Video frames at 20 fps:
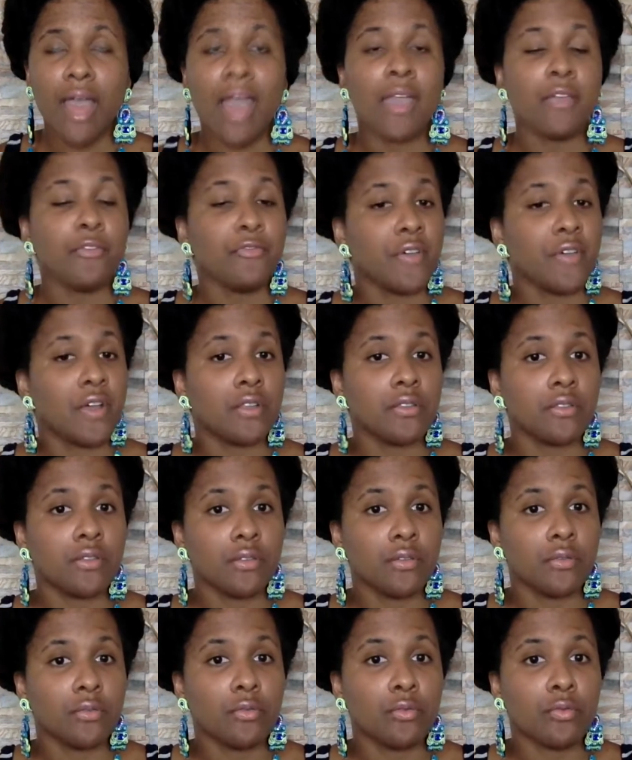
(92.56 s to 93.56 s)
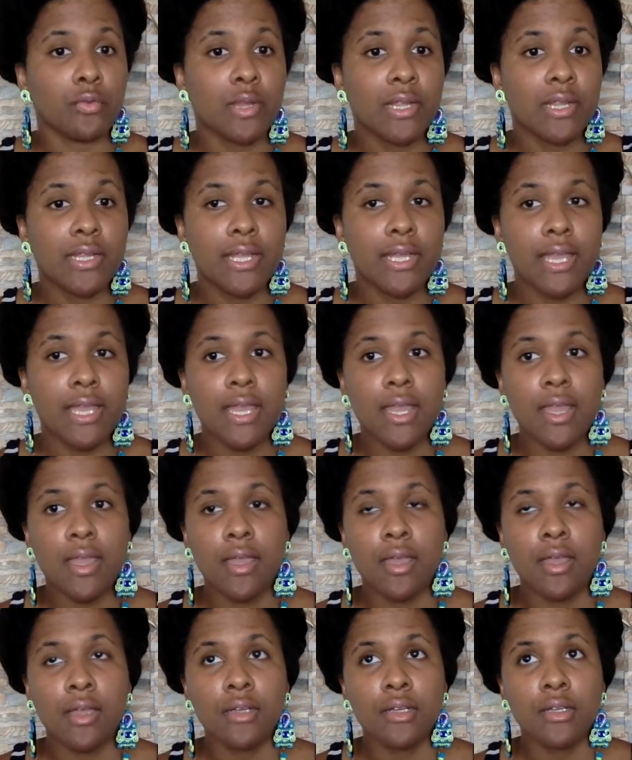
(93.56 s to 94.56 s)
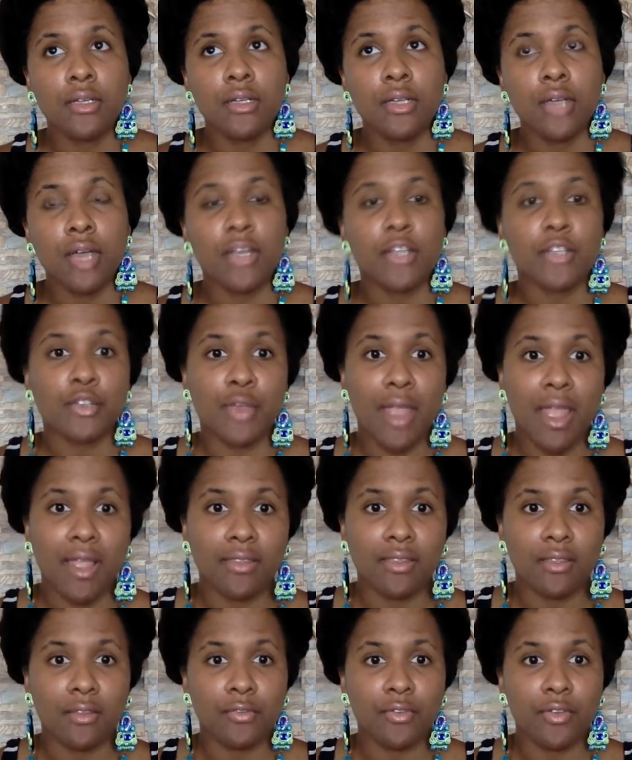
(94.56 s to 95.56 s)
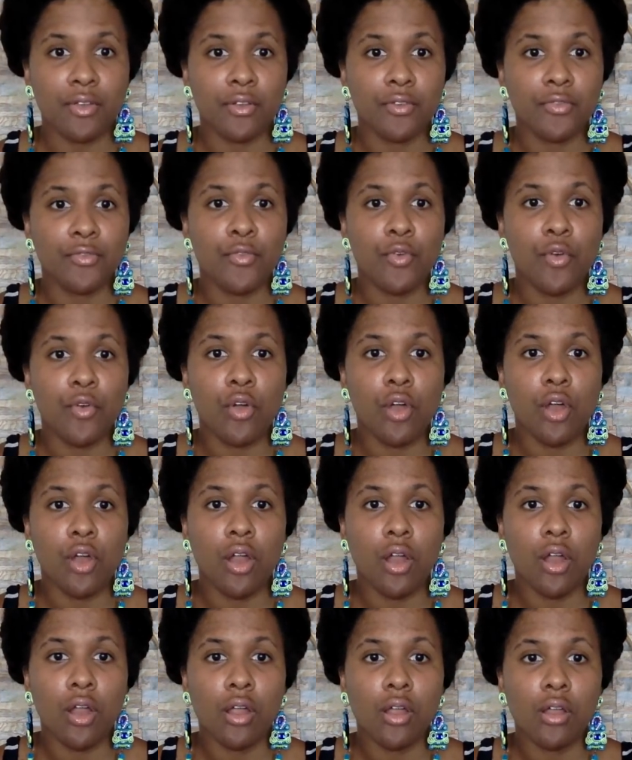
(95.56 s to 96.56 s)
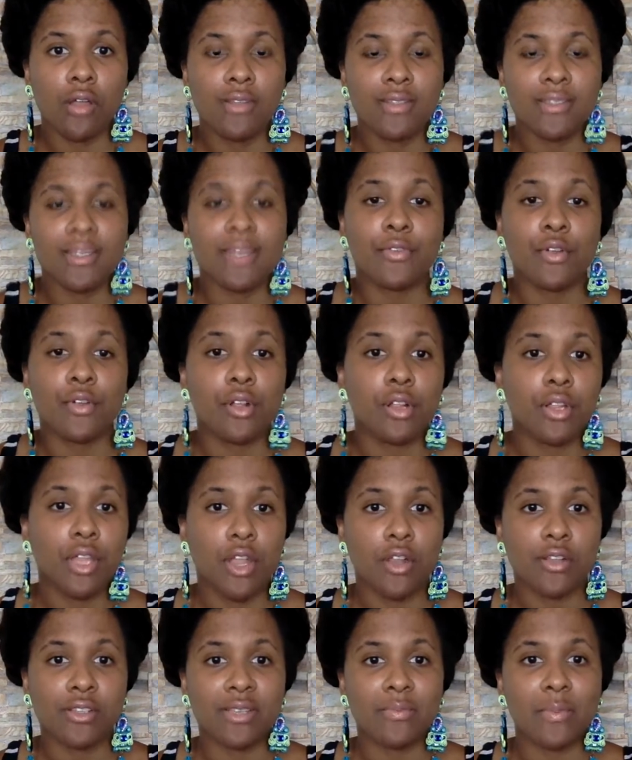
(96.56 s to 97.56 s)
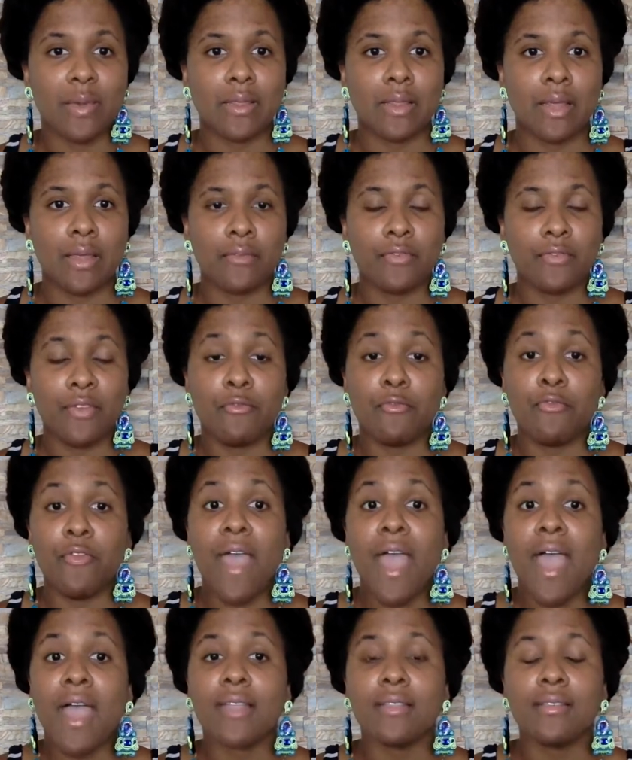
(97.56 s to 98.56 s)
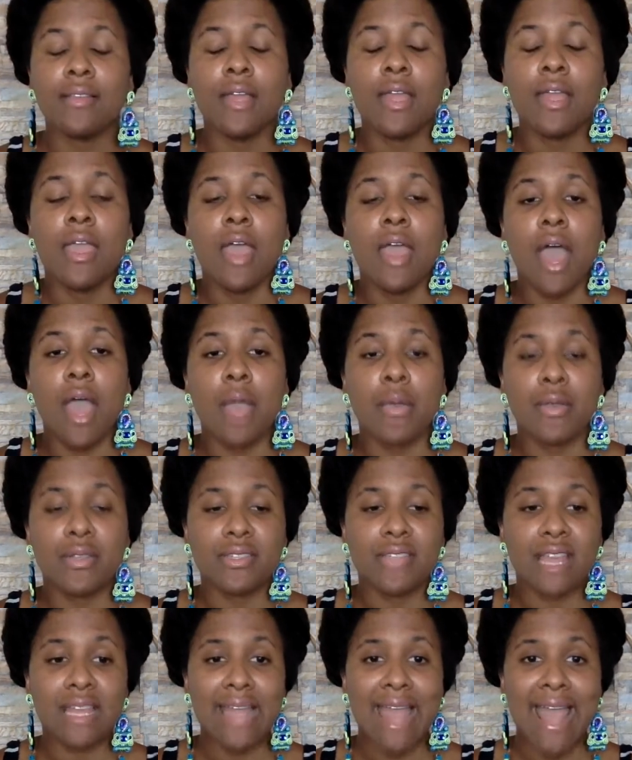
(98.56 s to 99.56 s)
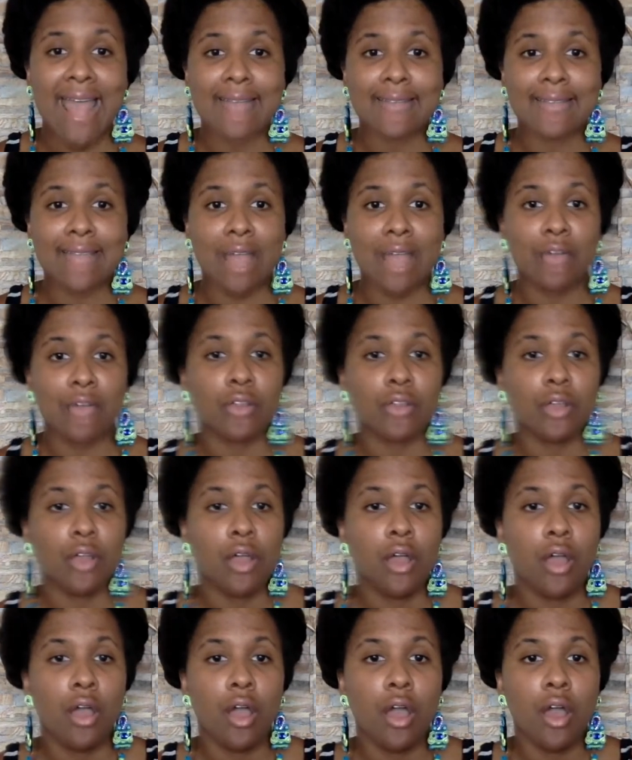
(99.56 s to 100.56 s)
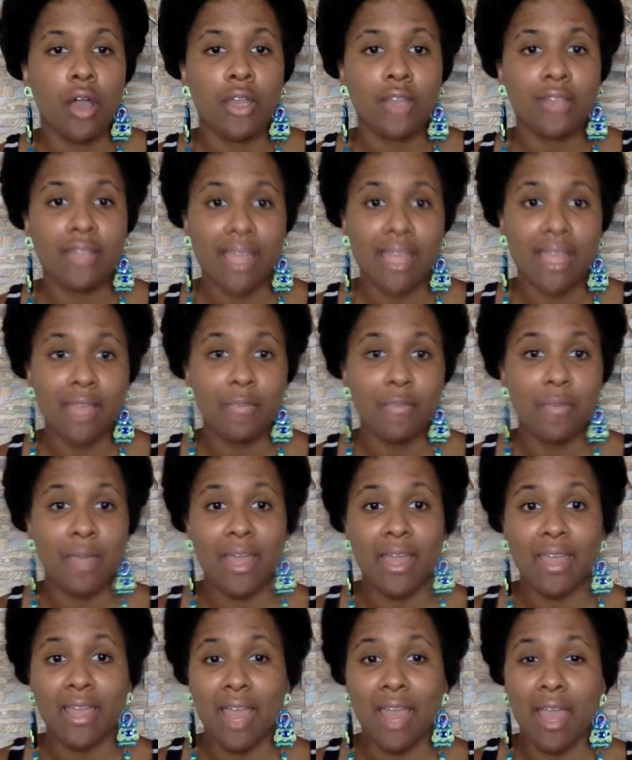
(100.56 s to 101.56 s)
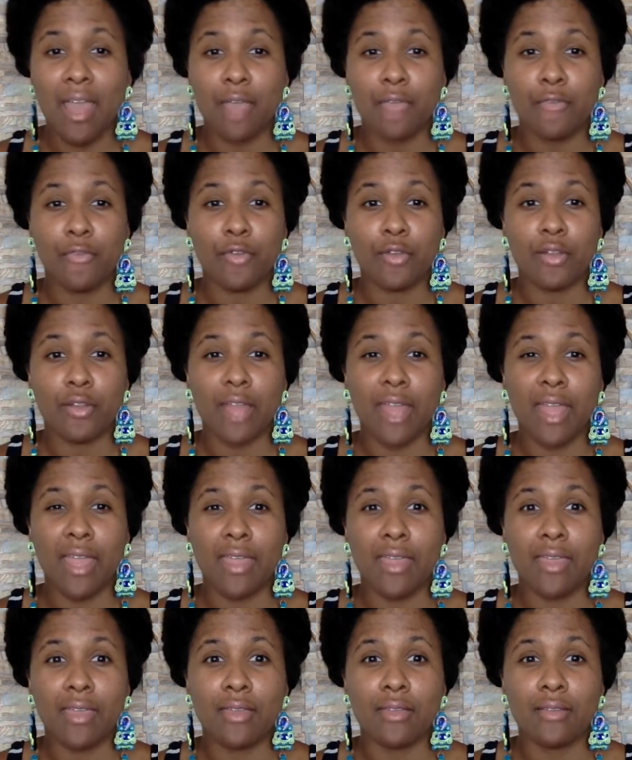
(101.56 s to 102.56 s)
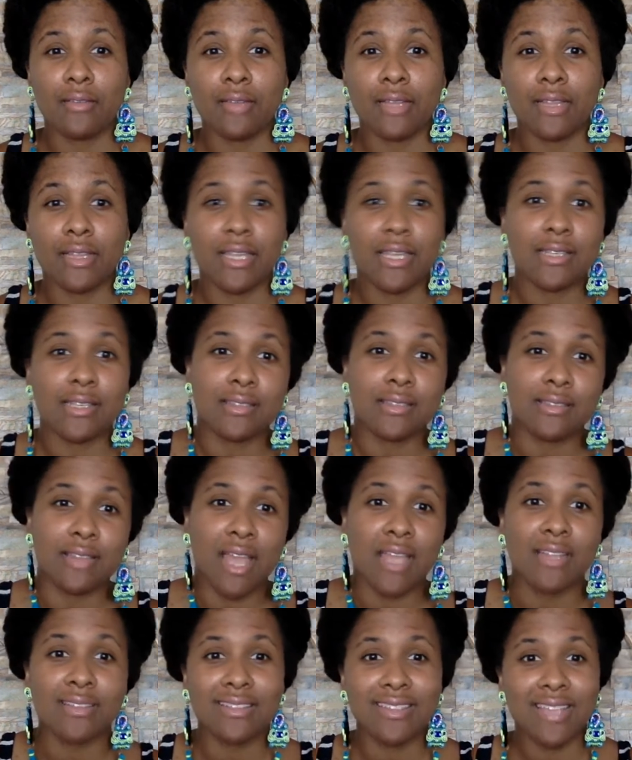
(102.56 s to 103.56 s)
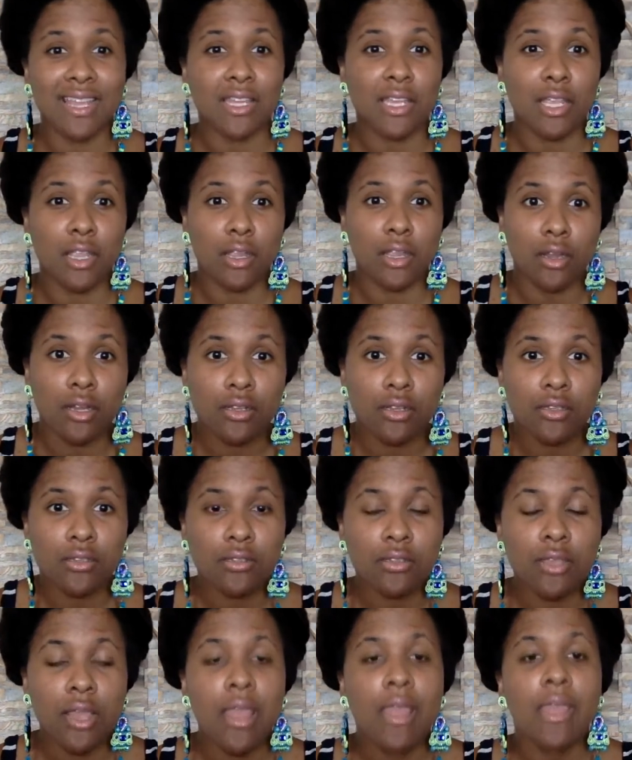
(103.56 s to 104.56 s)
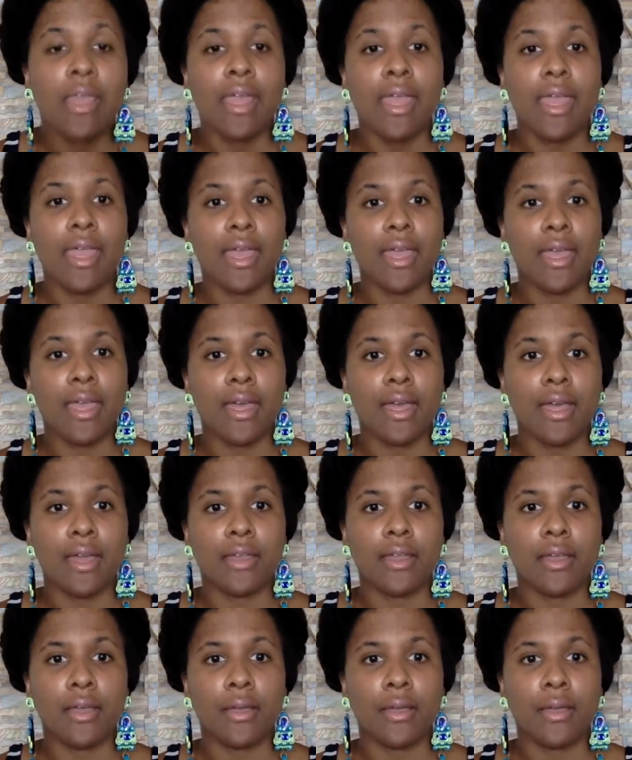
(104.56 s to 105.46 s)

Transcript: felt really unattractive for several years in my life. In fact, I was not asked out on a date by a guy for like at least 9 to 10 years. And